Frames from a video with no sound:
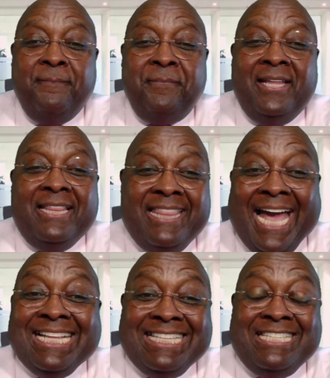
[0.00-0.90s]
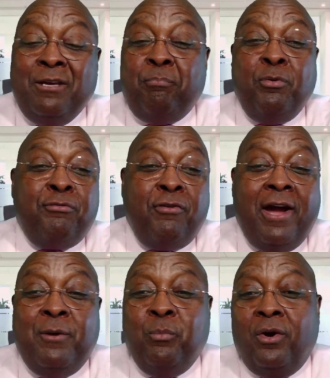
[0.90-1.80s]
That simple
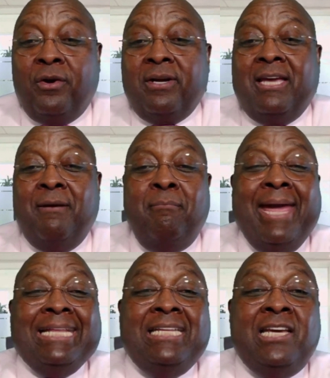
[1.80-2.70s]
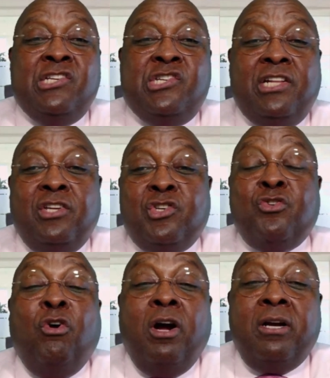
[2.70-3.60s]
framework can make the agenda
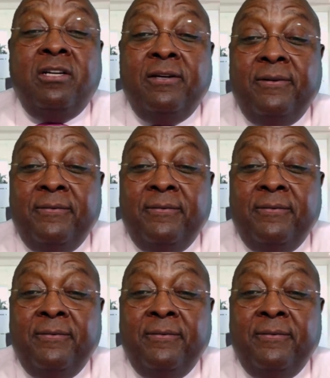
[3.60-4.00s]
stronger,